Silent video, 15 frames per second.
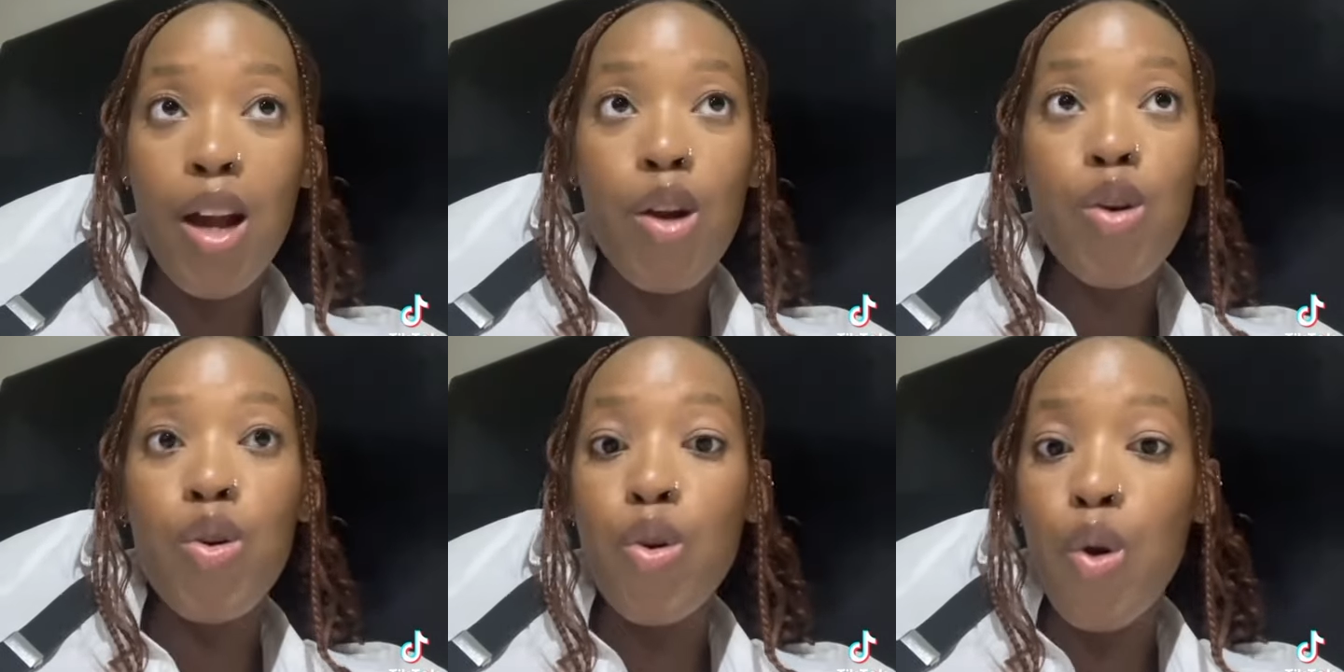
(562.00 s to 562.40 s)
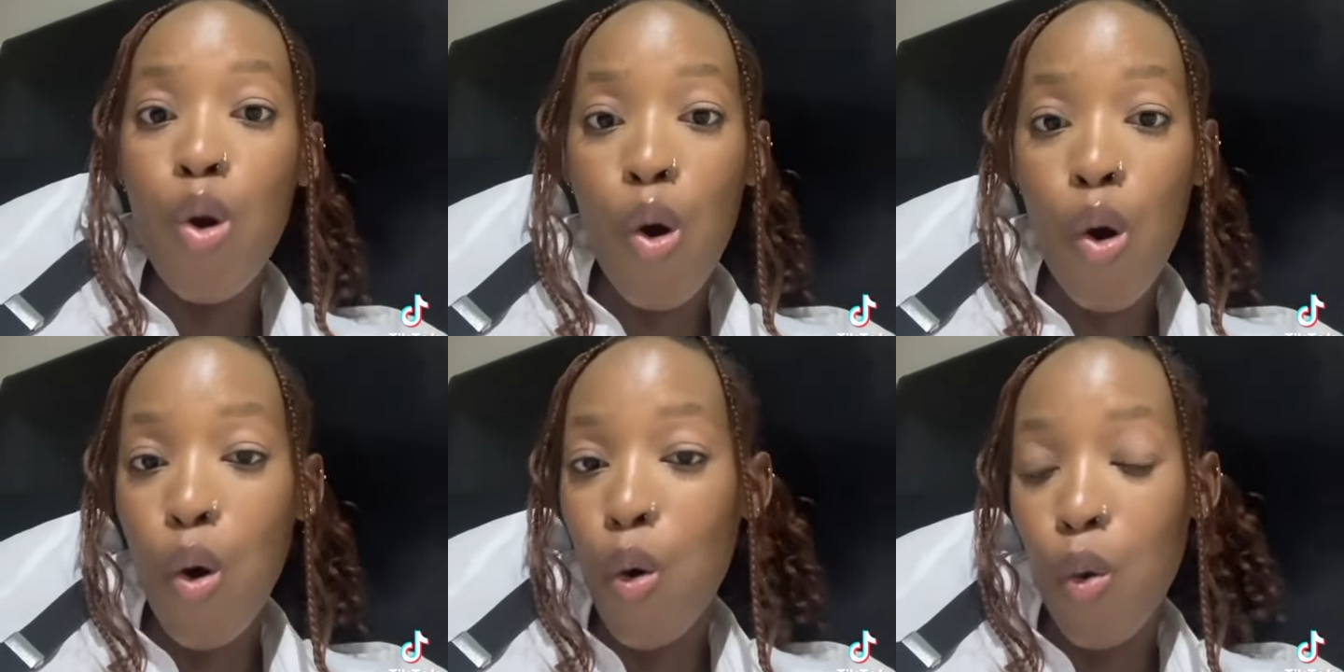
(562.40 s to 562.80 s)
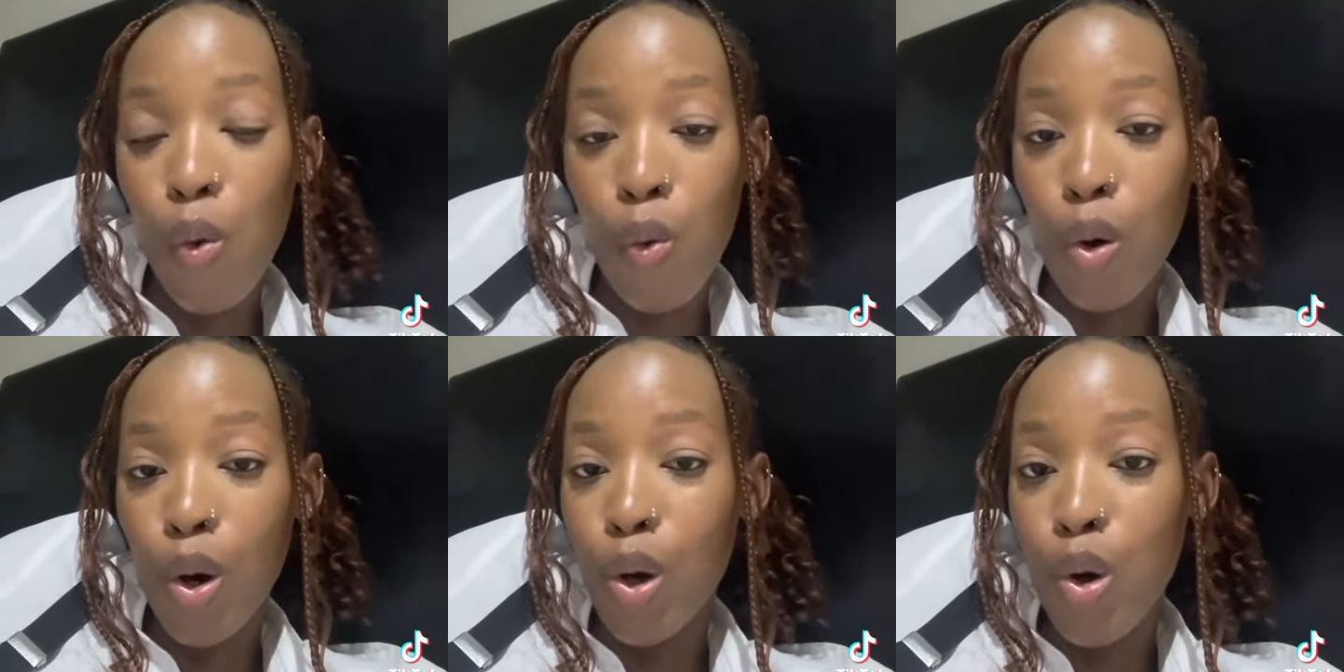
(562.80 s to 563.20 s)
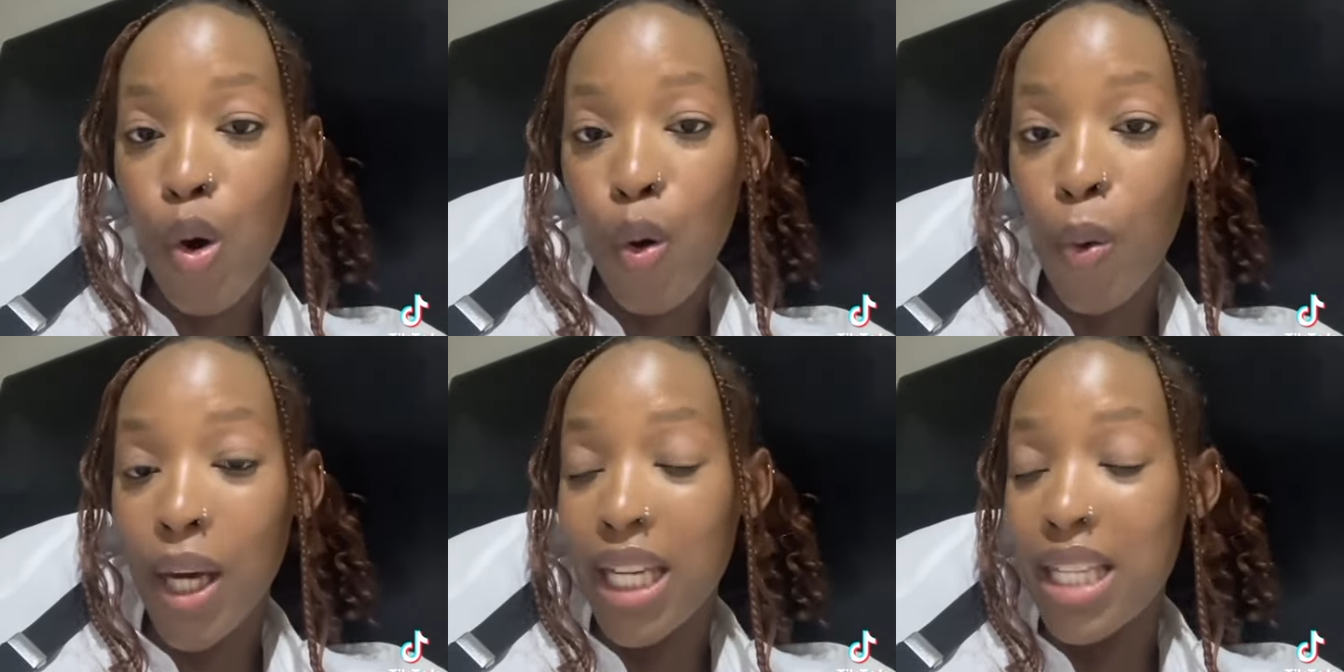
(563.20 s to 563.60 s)
no, no
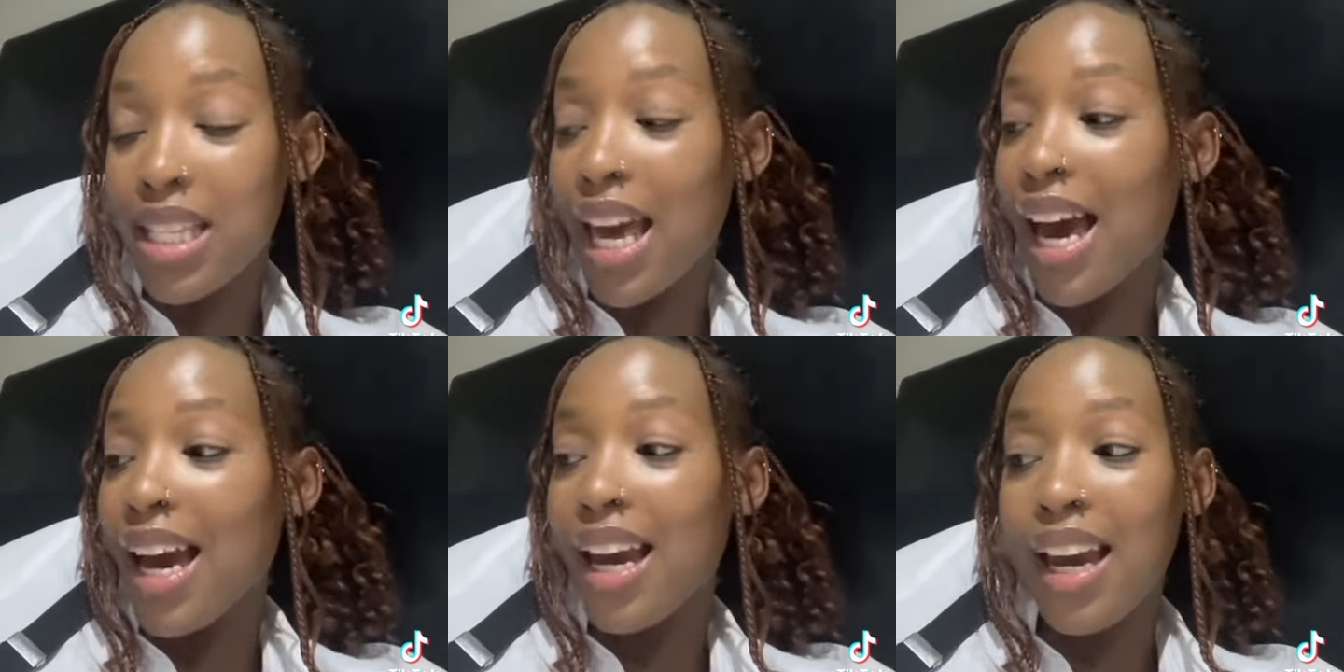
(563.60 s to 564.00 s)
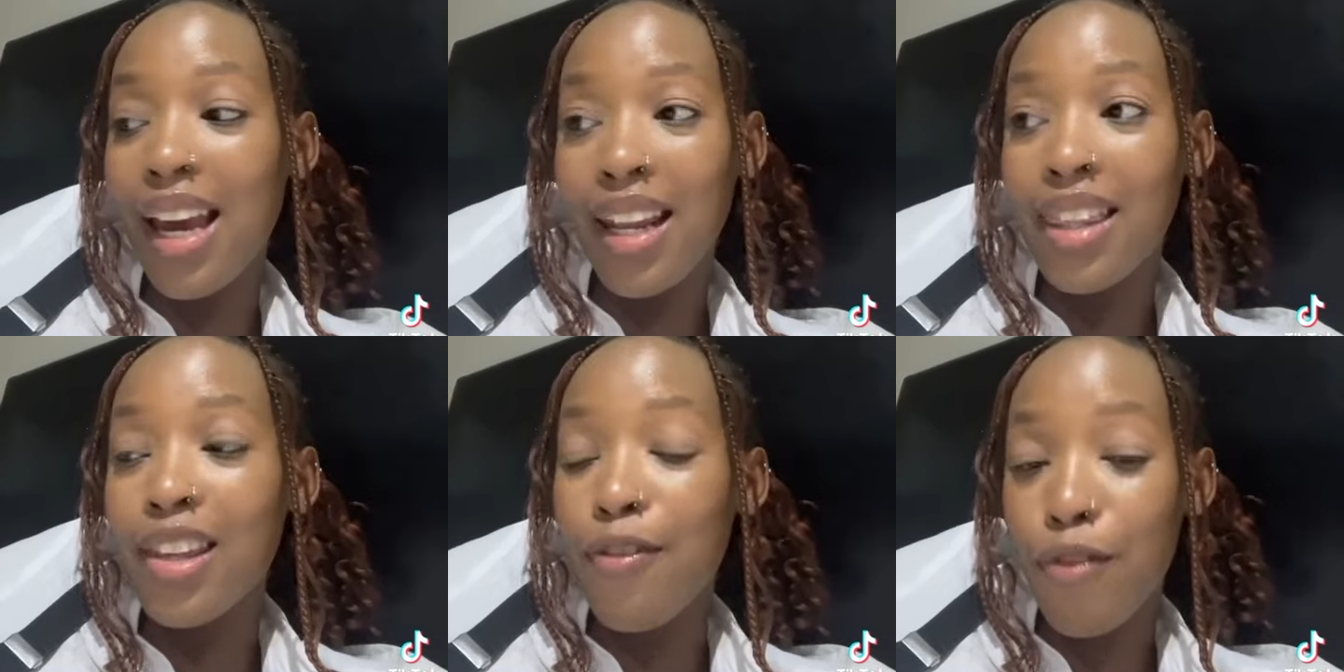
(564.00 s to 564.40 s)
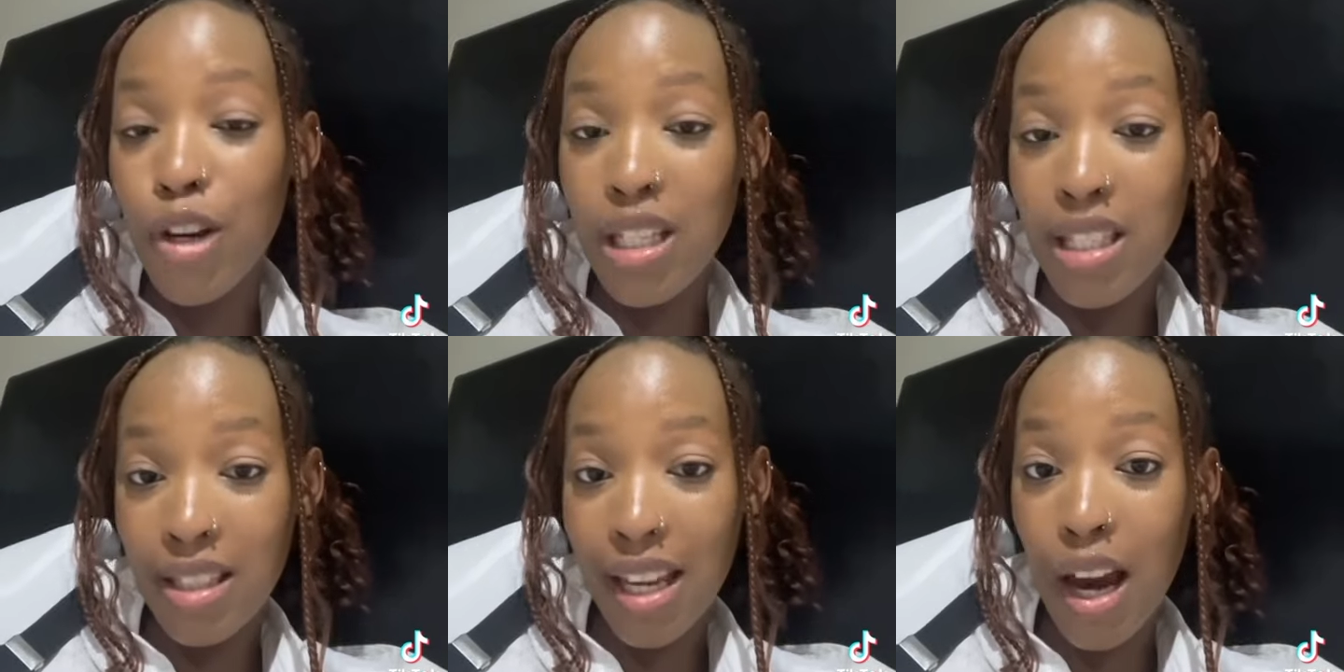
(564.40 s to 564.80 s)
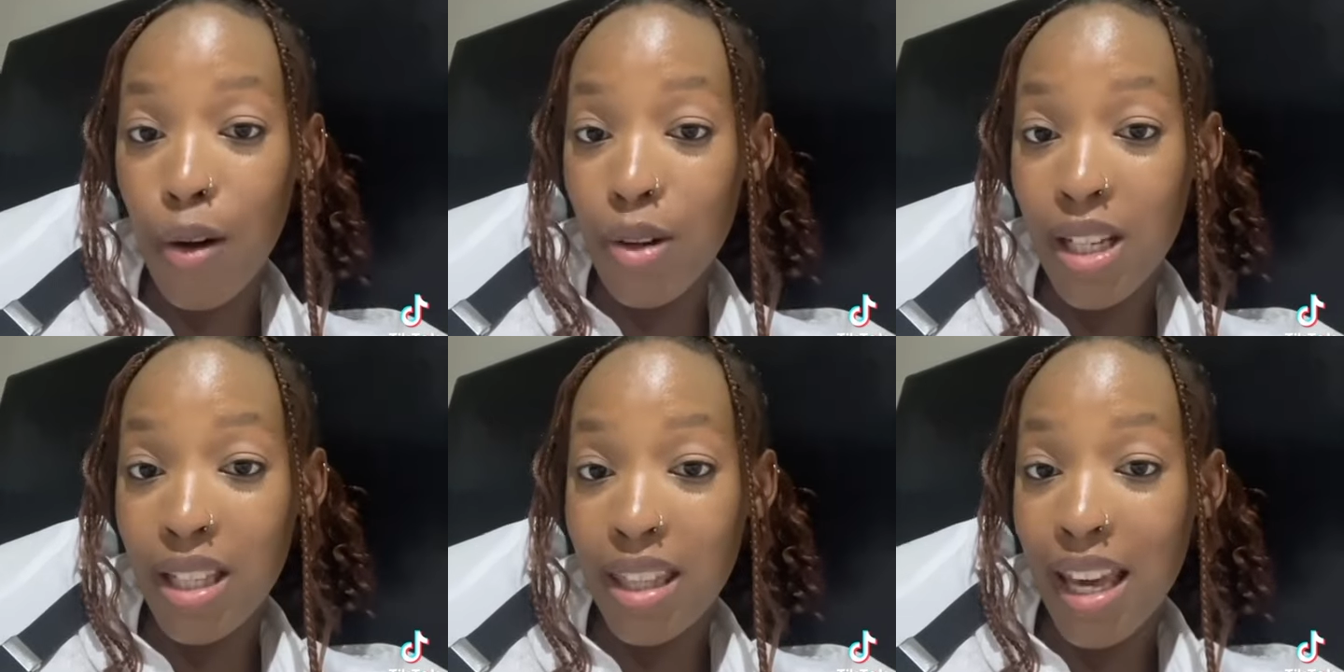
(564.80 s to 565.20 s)
ways. I the first day I
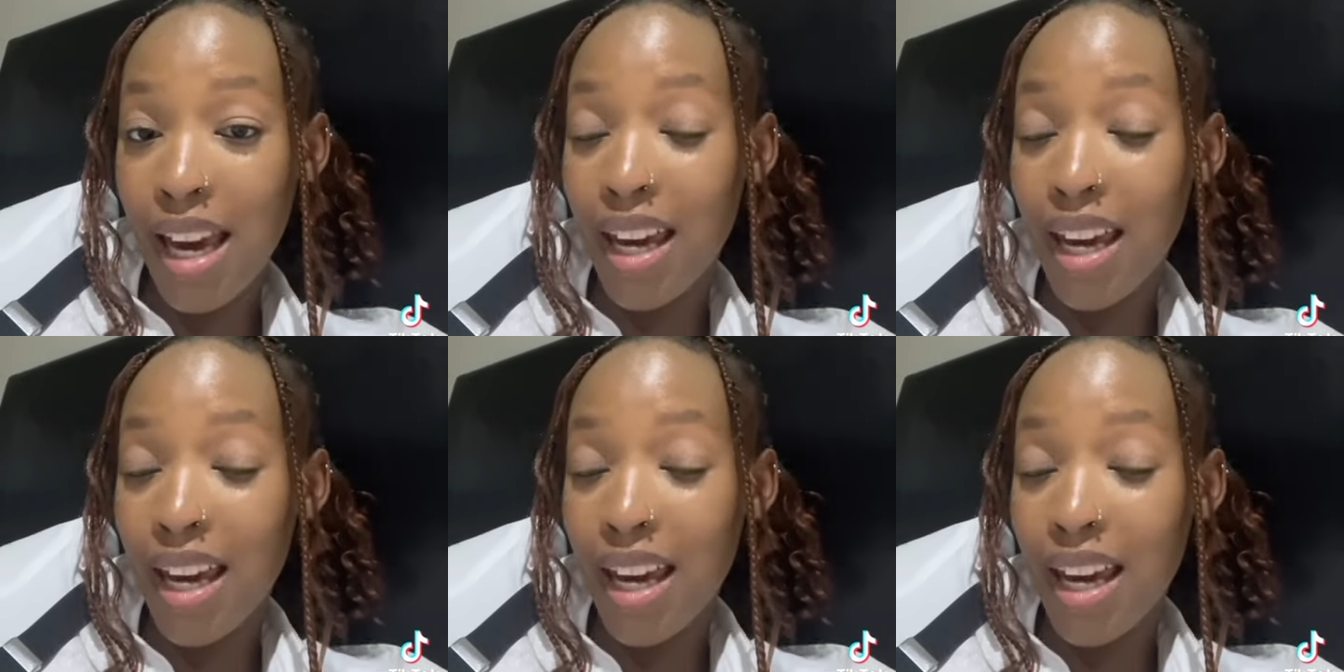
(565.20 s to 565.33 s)
worked there,